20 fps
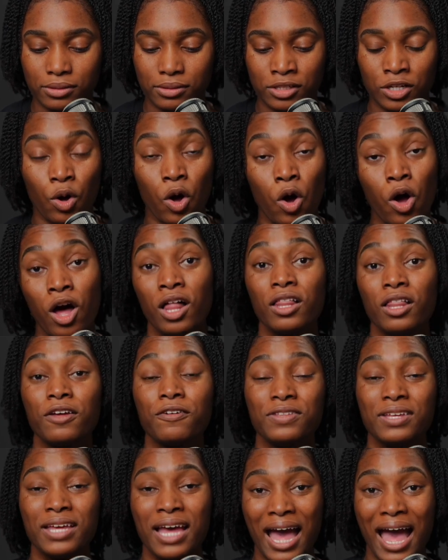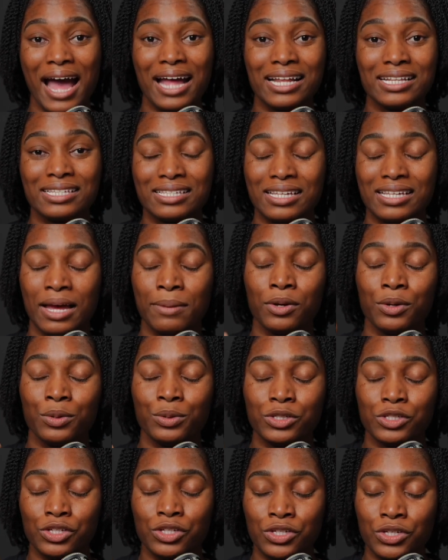So all of the hats, I'm going
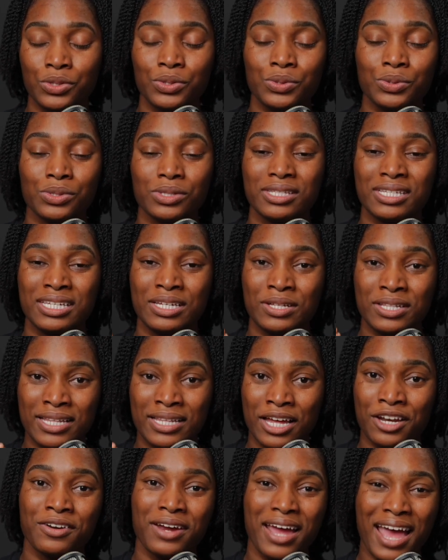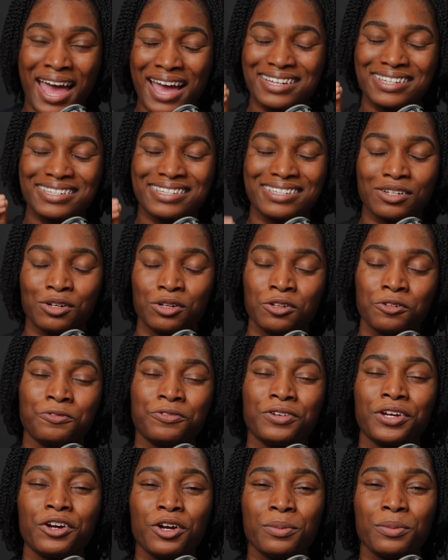to use the letter X or the
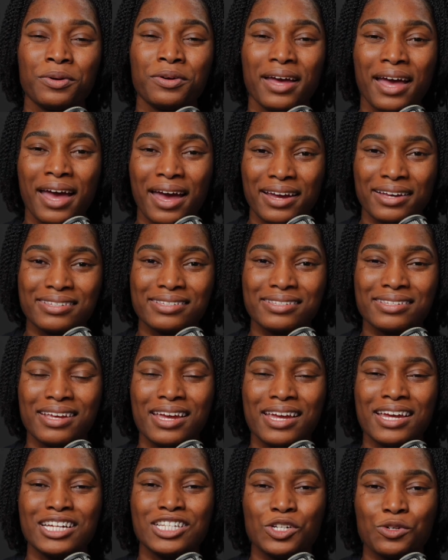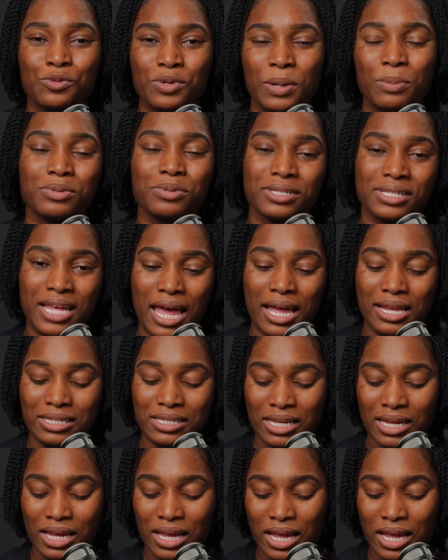variable X to represent.